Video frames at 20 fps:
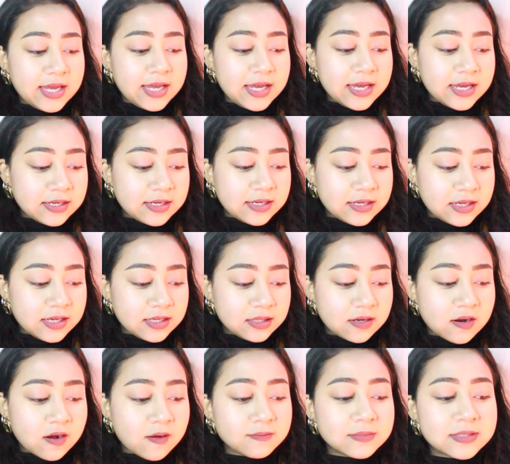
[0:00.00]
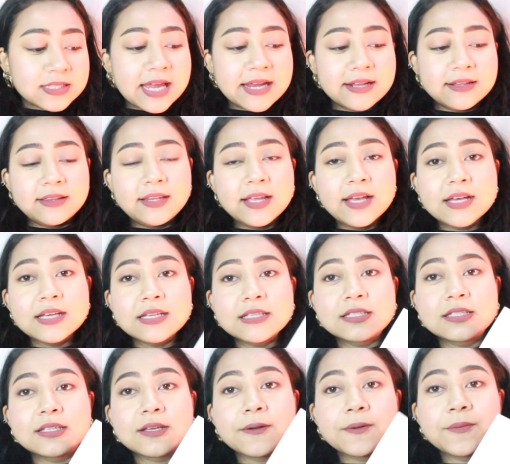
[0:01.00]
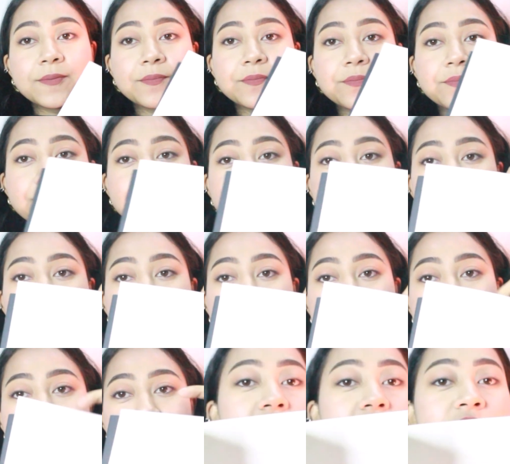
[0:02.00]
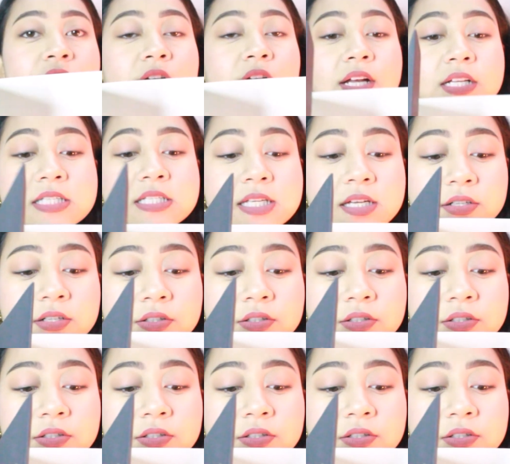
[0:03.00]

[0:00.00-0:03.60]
And it comes like this. If you can see or